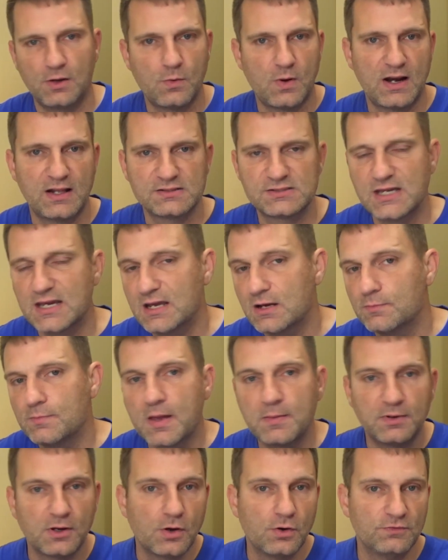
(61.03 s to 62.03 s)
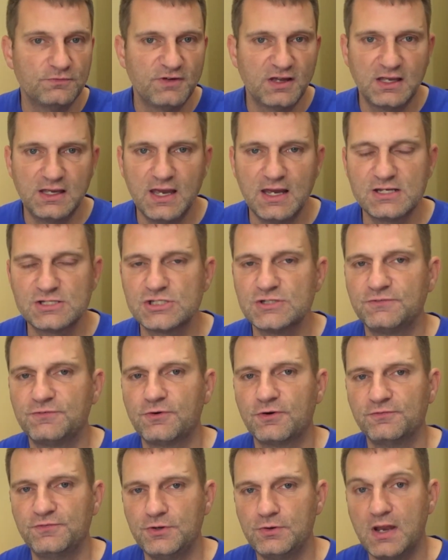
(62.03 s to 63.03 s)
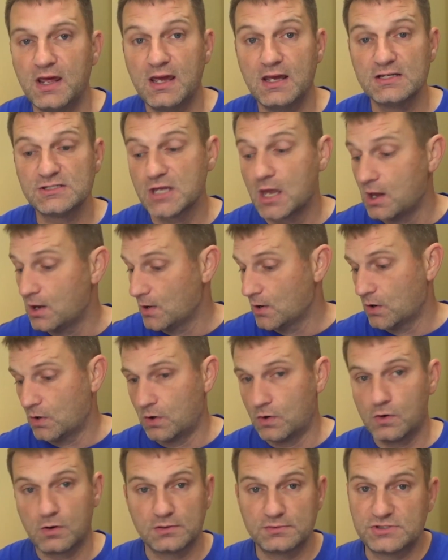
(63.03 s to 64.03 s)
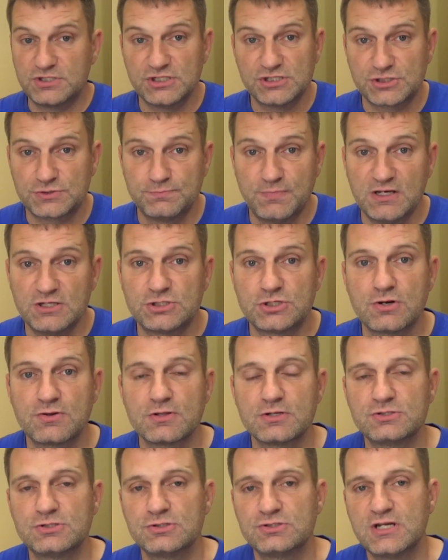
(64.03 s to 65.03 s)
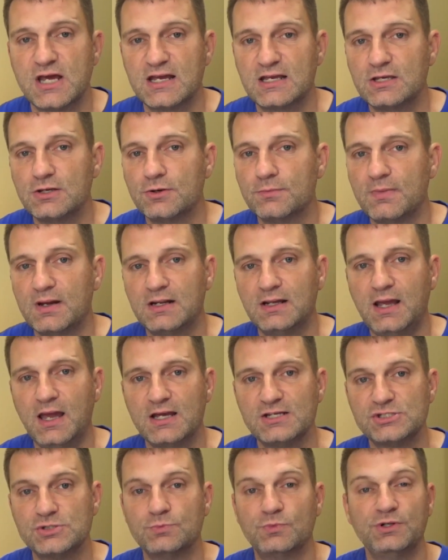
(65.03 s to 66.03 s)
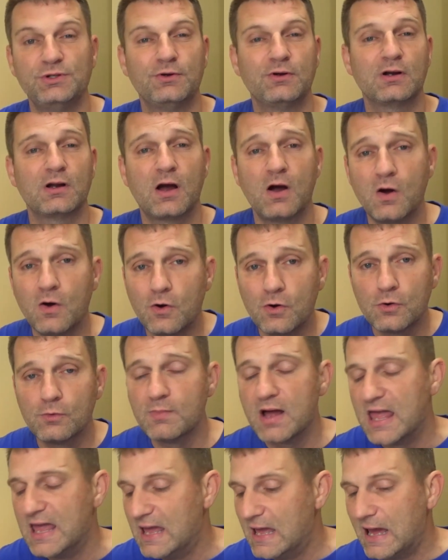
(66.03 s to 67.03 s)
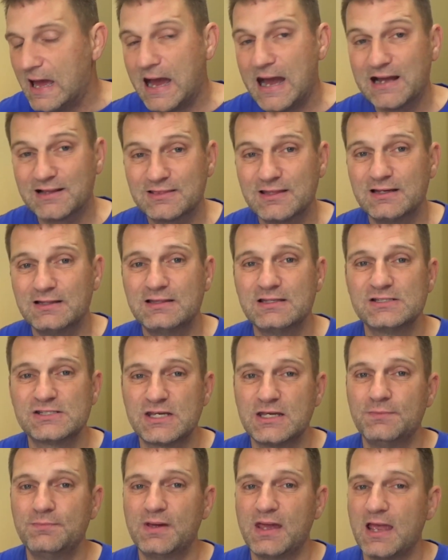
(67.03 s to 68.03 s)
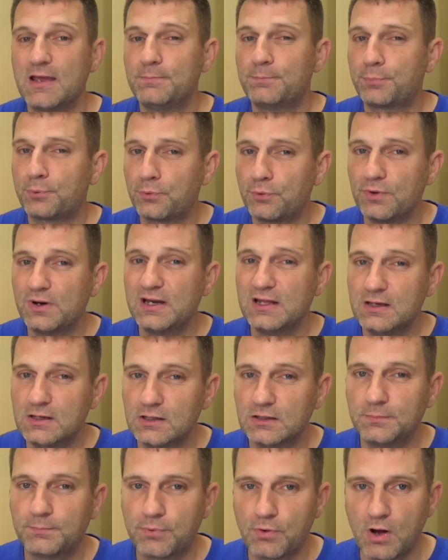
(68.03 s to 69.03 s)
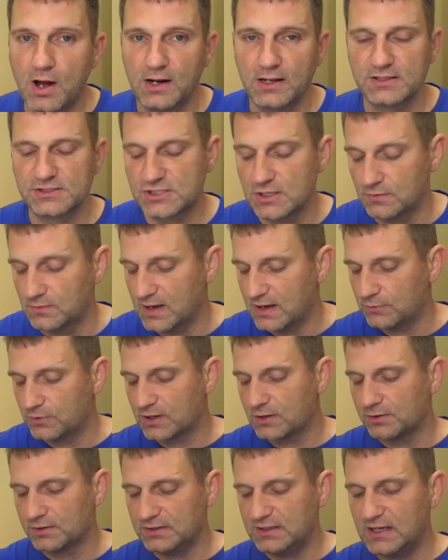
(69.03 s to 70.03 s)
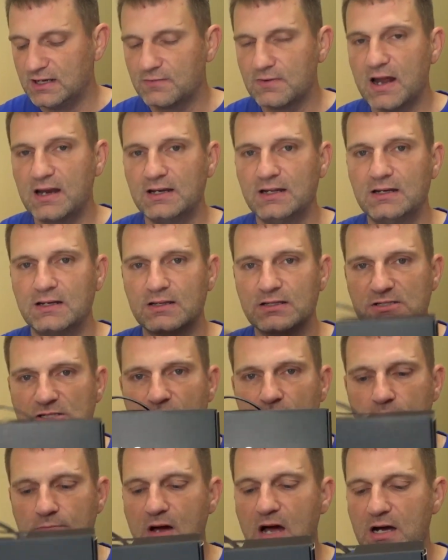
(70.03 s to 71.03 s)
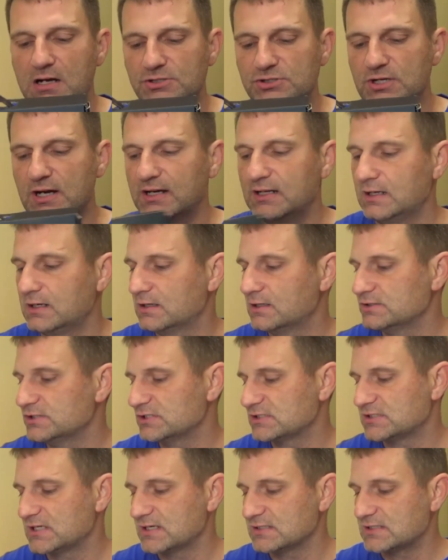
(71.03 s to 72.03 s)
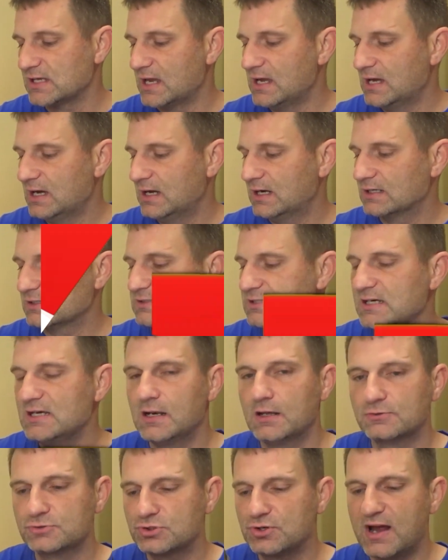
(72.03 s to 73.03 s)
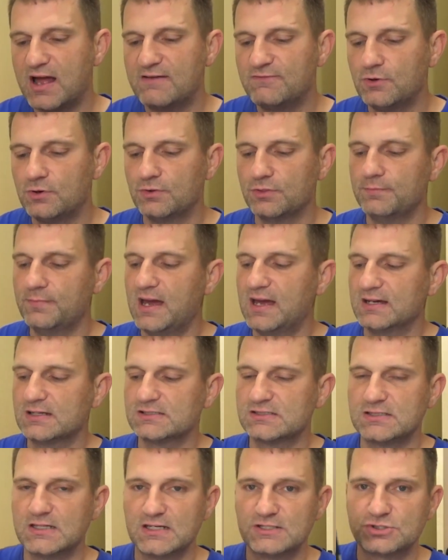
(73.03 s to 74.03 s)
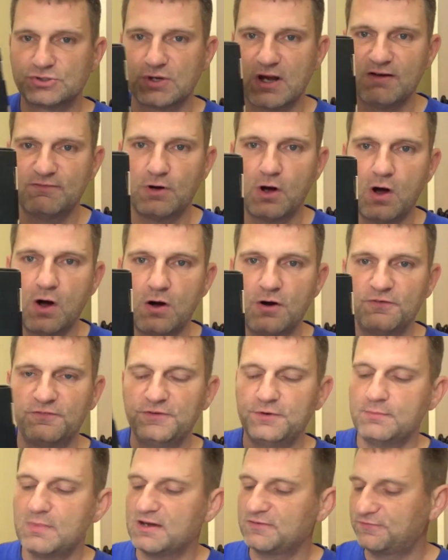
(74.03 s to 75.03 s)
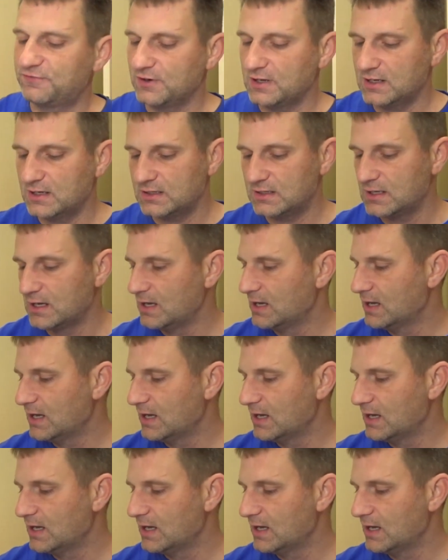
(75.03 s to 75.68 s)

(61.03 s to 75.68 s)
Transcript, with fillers: go out of town, maybe go on vacation for a few days, or just be sure that you're taking your medication when you're at home. I think this can be a pretty good product. So we're going to dig right into this little box right here. It just says uh, Telo Travel. On the back it says Travel Often, my friend.